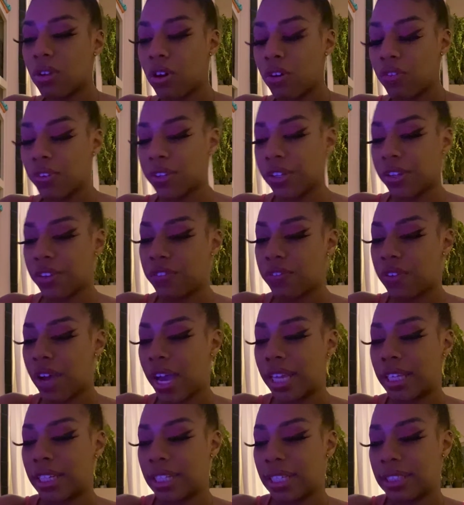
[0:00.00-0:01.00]
over your
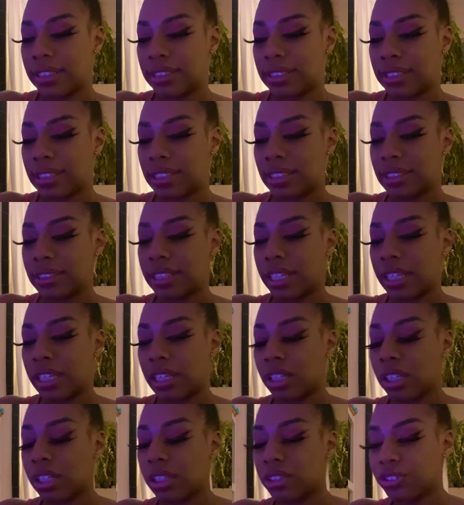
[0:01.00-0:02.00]
finances,
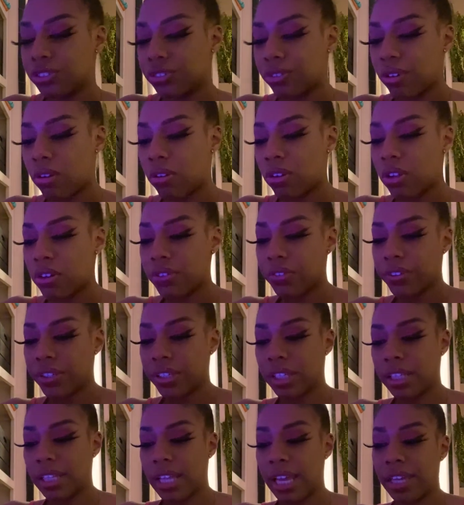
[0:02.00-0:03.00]
taking control over
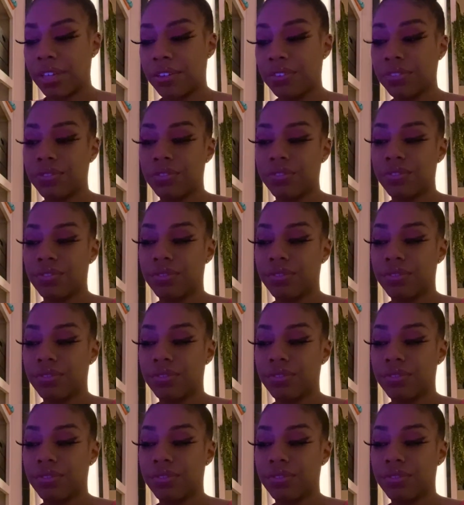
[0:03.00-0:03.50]
your life.